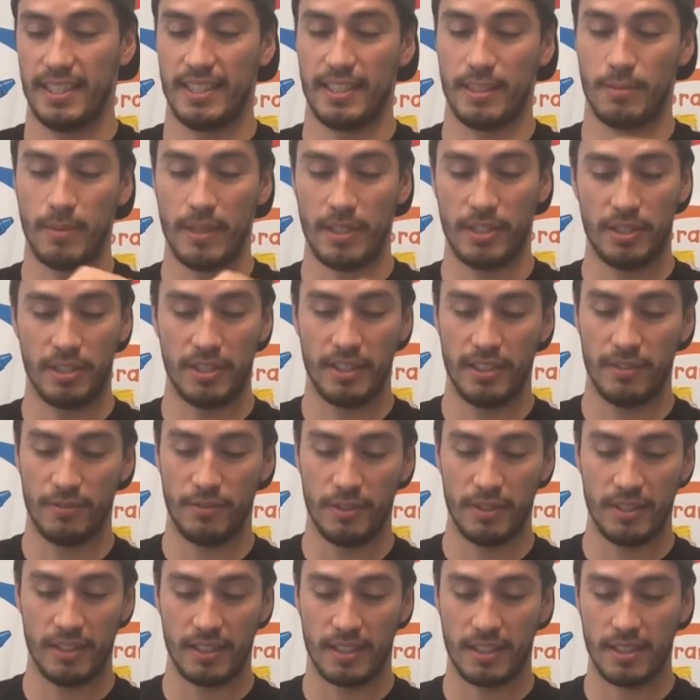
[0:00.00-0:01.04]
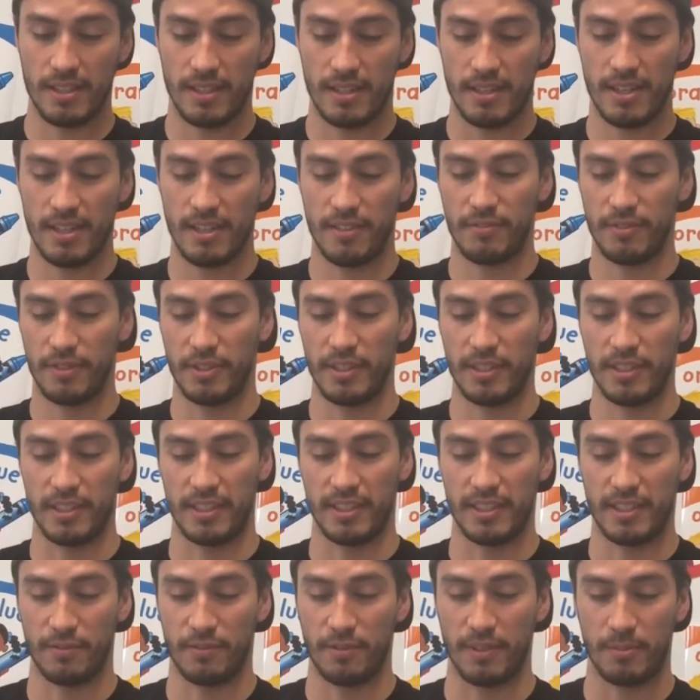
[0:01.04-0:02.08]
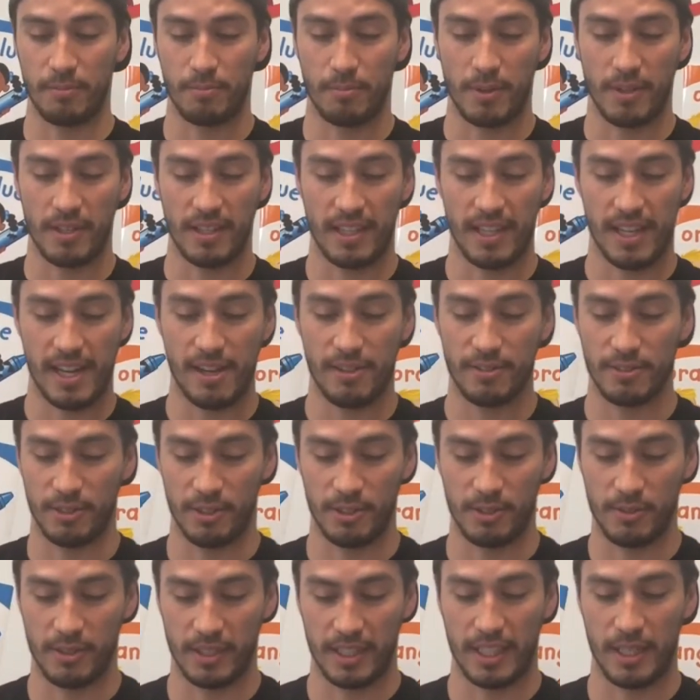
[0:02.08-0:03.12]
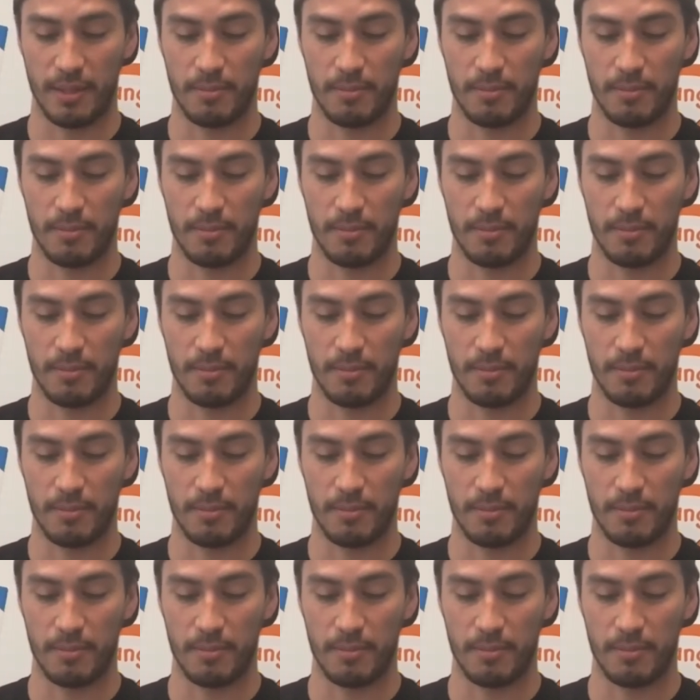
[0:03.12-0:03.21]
Especially if you're in the car, if you're in a different part of the house, you don't want to keep